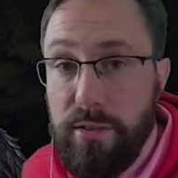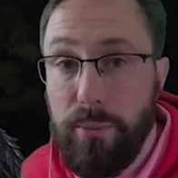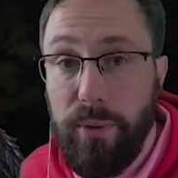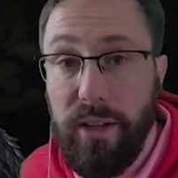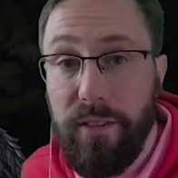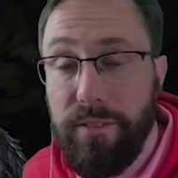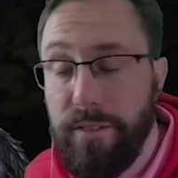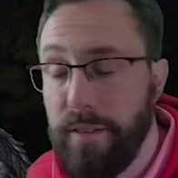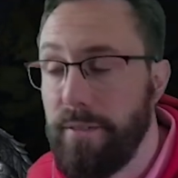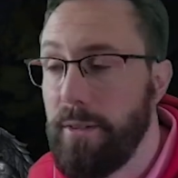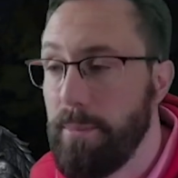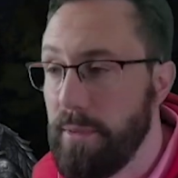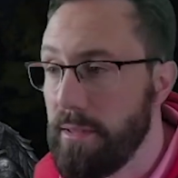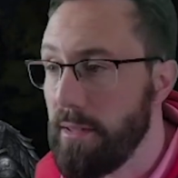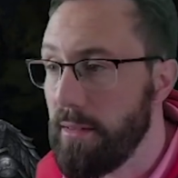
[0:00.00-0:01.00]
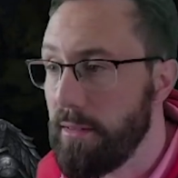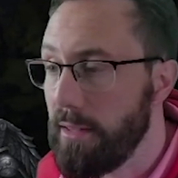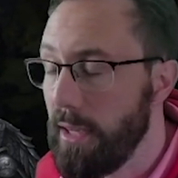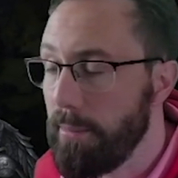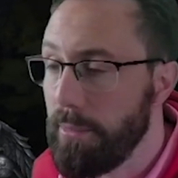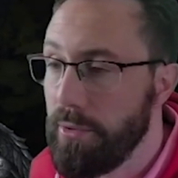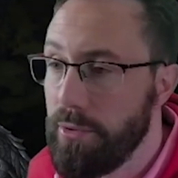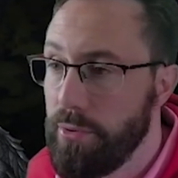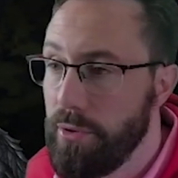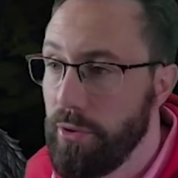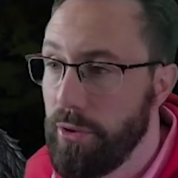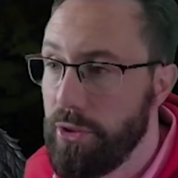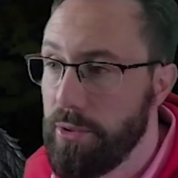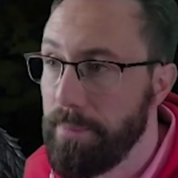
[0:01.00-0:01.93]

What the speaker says: We get 50% damage reduction.